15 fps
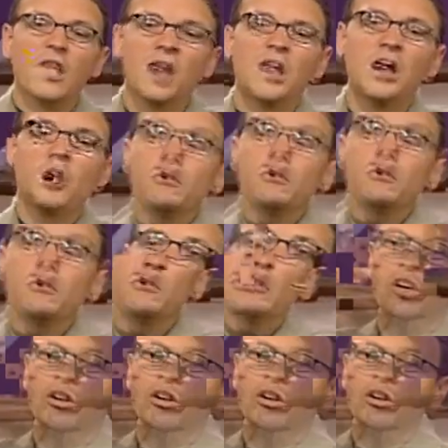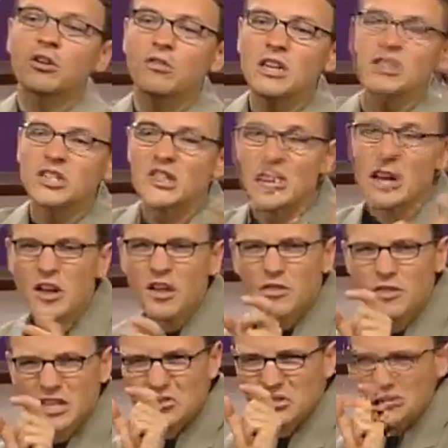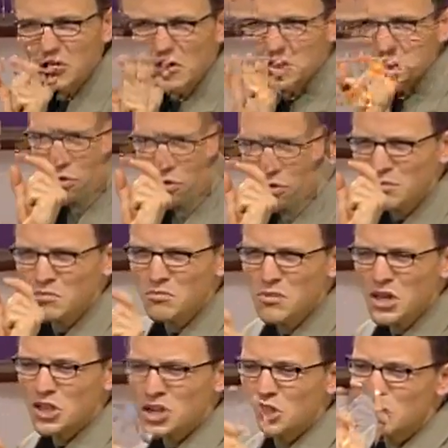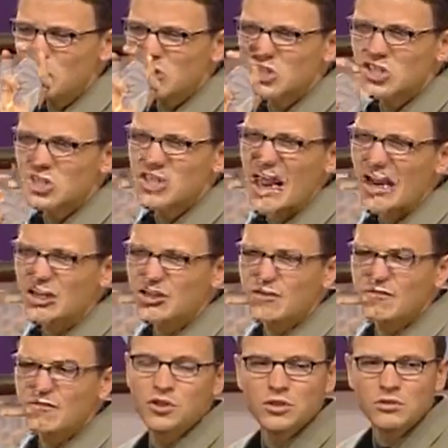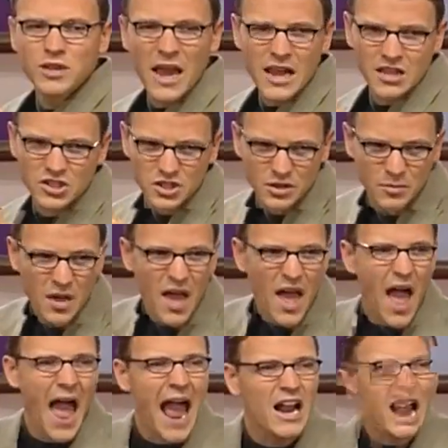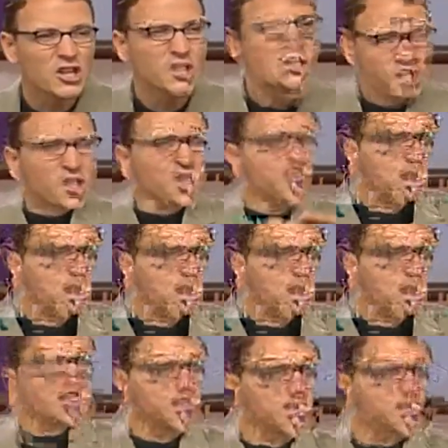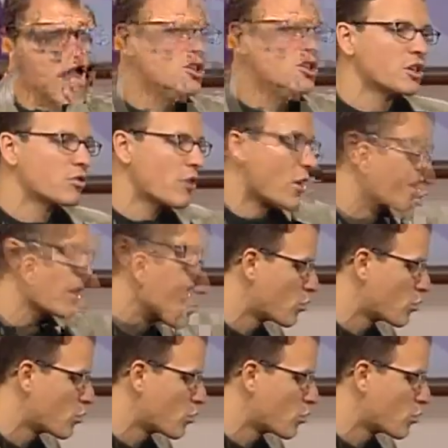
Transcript: adherents was increasing, this little minuscule sect of Judaism actually swept the ancient Greek